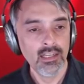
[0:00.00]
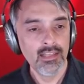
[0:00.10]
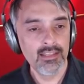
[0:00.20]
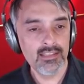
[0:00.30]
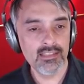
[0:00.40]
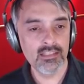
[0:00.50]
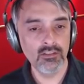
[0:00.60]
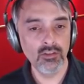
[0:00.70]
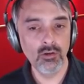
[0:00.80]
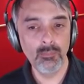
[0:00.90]
this is a
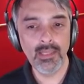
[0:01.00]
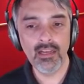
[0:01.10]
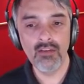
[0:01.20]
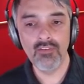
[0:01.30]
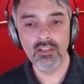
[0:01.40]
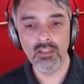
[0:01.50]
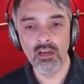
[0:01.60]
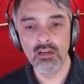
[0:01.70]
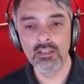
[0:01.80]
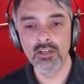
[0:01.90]
little bit of a
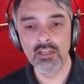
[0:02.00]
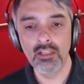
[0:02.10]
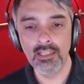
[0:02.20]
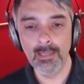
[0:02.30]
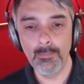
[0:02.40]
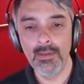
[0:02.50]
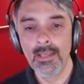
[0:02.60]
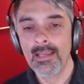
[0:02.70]
longer clip.